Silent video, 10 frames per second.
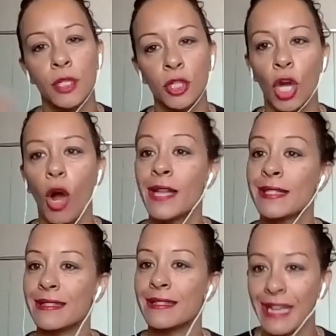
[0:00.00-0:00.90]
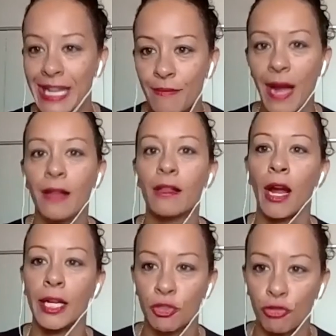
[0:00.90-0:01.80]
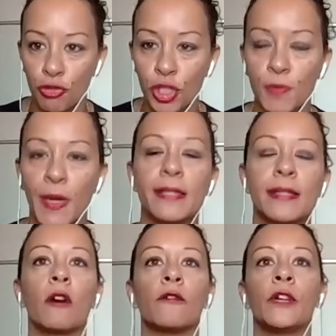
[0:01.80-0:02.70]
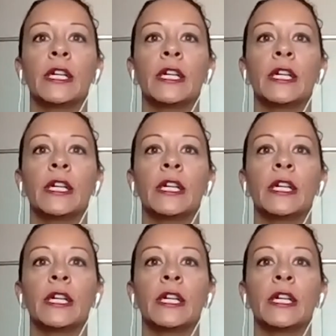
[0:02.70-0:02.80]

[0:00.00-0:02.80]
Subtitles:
I send an email, I introduce myself,